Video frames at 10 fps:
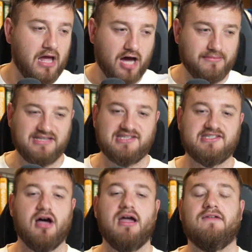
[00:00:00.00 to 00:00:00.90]
I'm
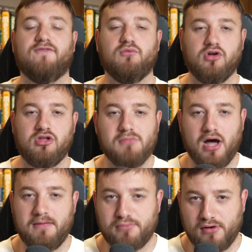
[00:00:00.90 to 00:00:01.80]
excited for what you
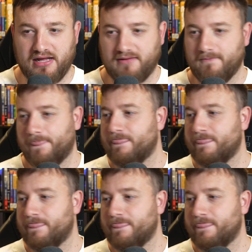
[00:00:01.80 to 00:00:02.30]
might bring.